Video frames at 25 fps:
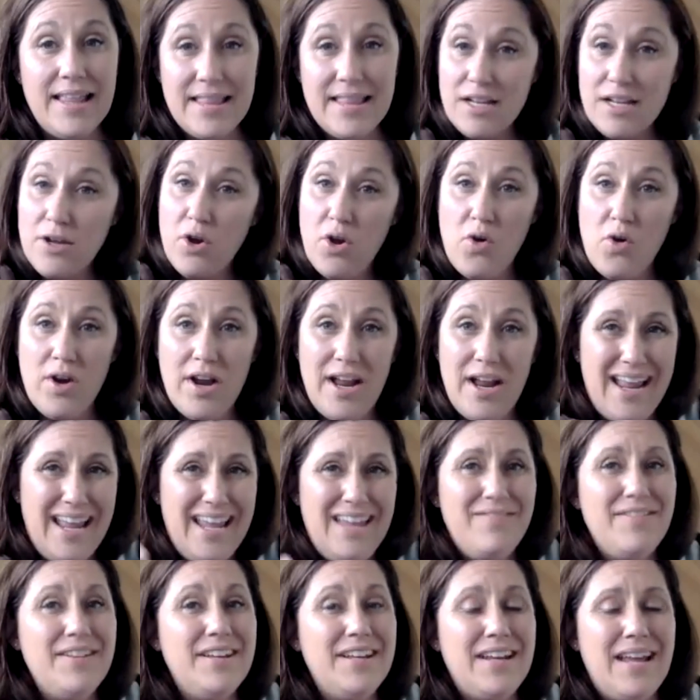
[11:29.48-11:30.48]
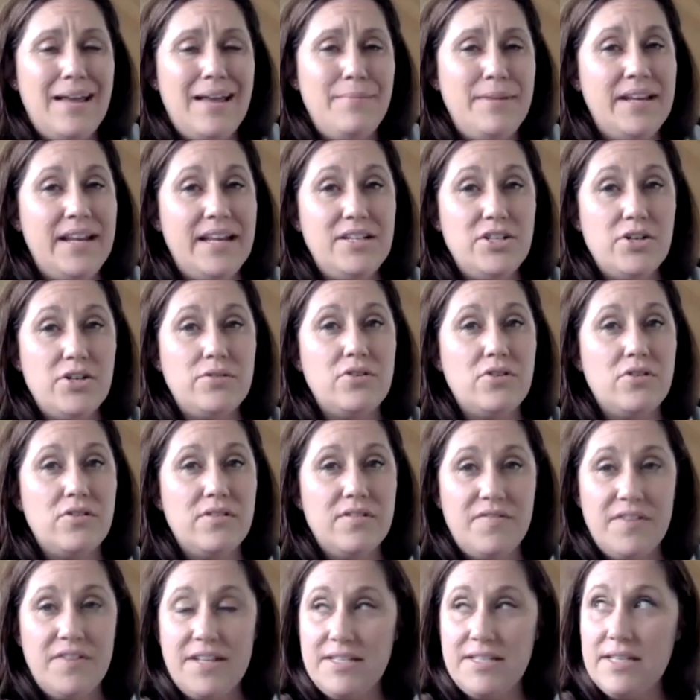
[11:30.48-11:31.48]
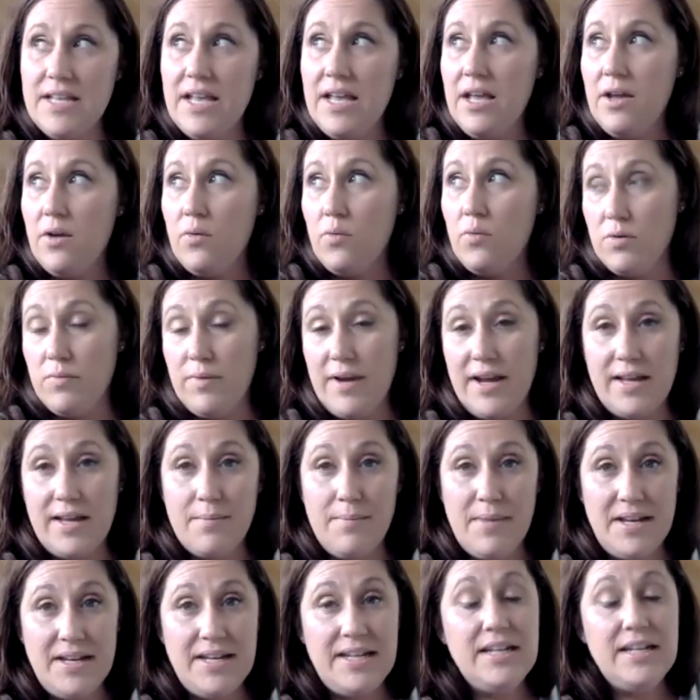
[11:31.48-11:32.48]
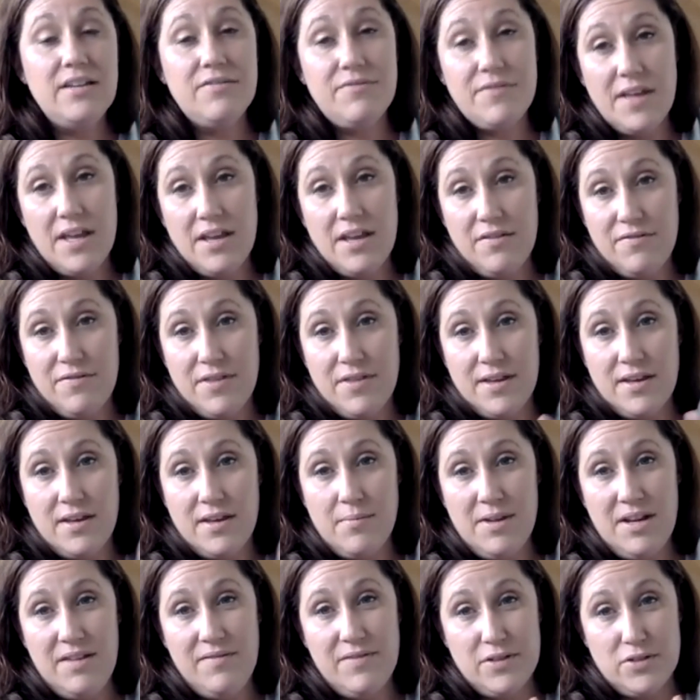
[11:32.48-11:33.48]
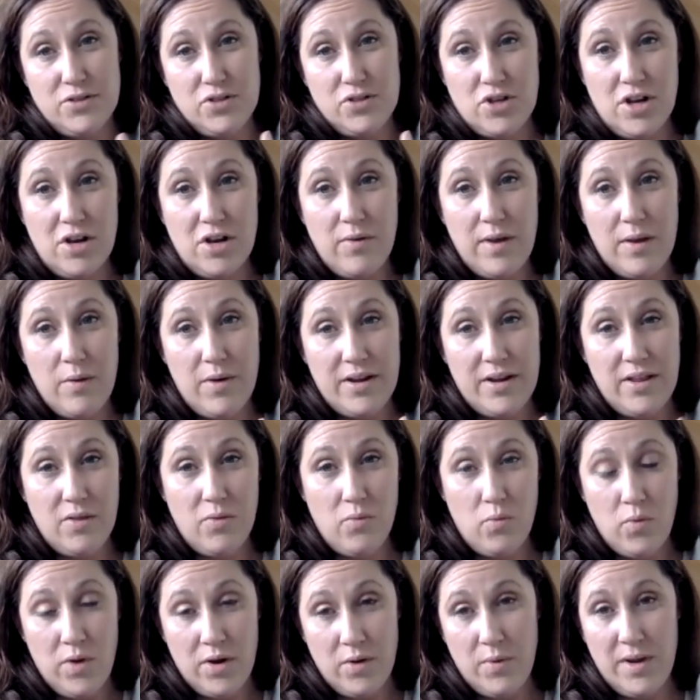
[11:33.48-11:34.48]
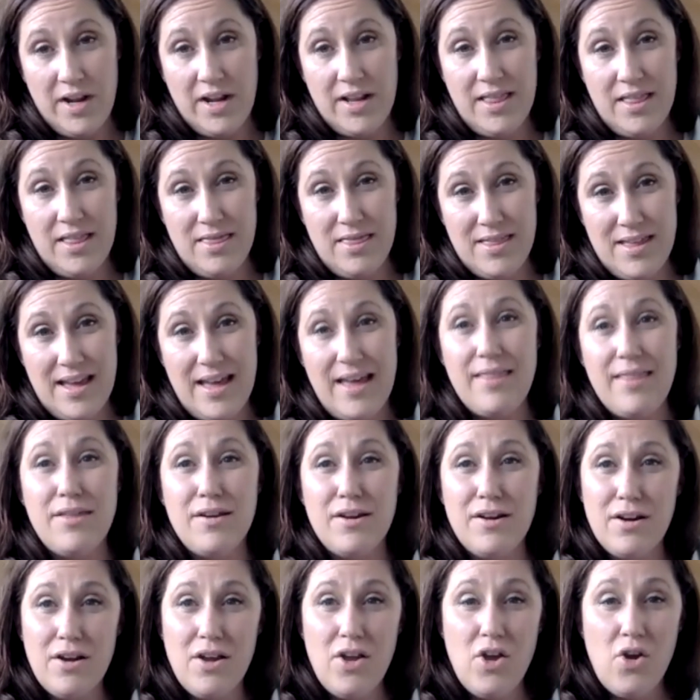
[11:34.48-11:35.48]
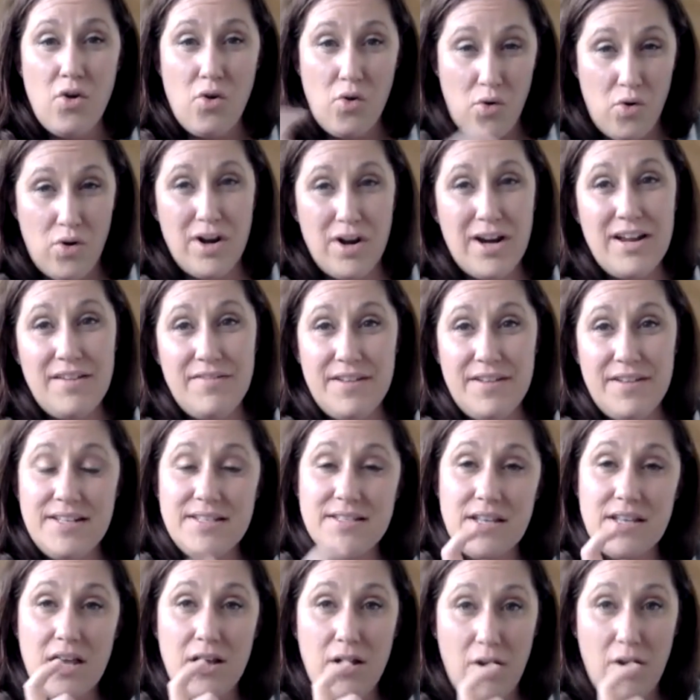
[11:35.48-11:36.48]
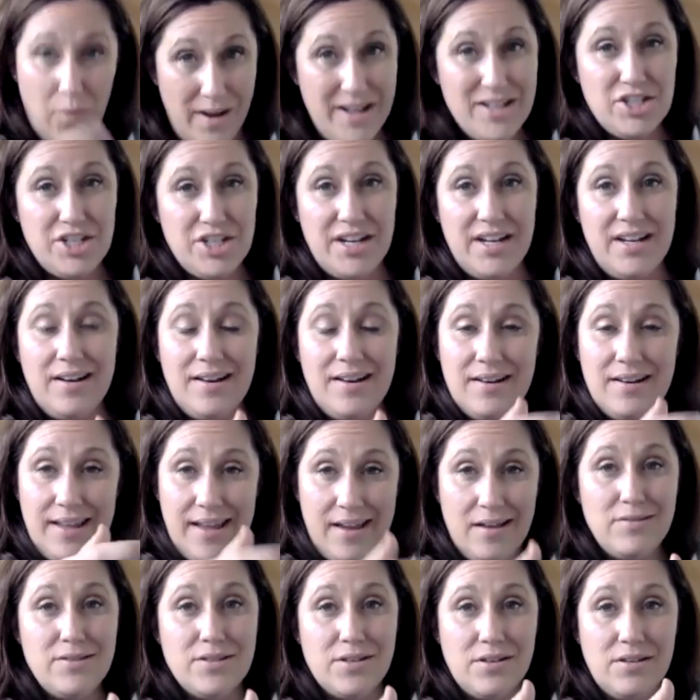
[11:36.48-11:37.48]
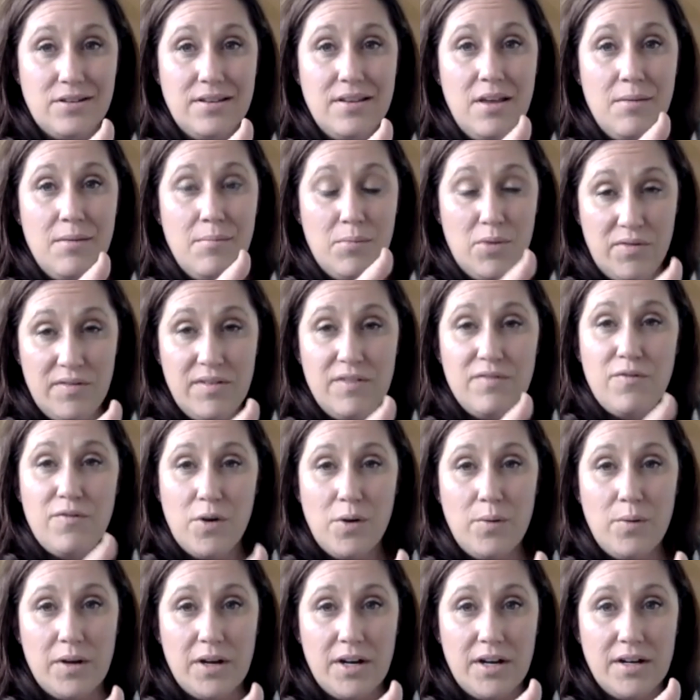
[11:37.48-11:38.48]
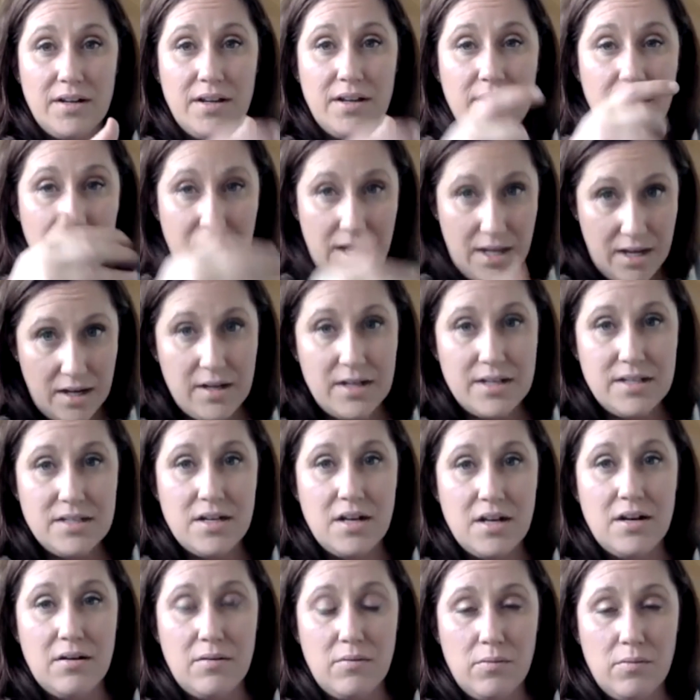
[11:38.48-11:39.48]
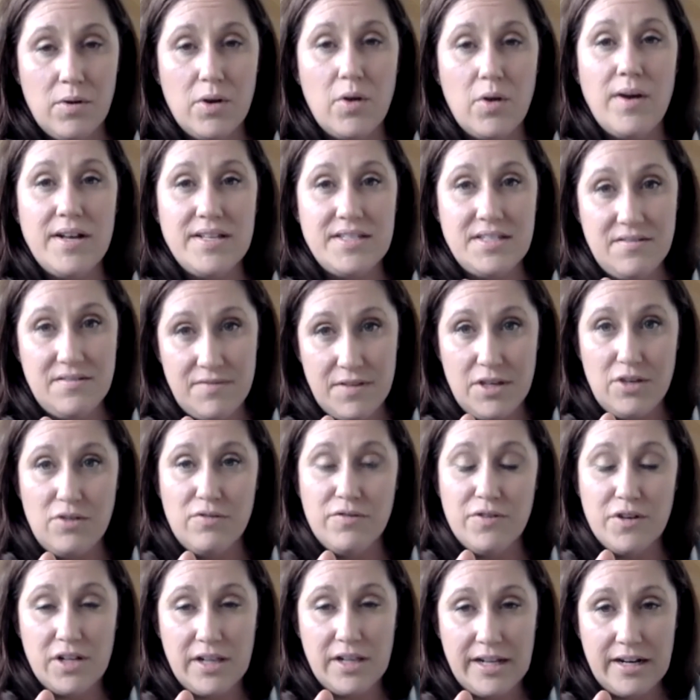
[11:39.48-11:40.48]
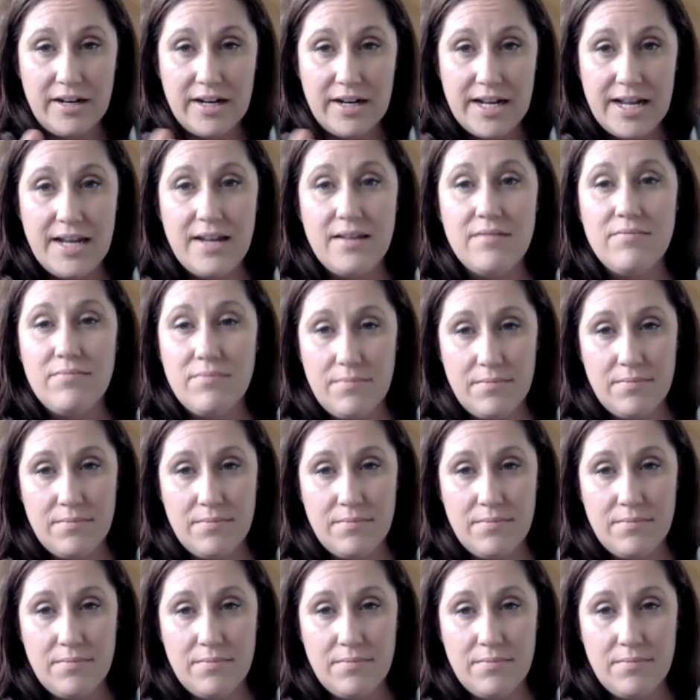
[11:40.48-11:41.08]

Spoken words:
that, or even, I mean, I don't know if it's, we're recommending if the committee feels strongly one way or the other, or if it's a question, council, moving forward, here is our request of you for clarity.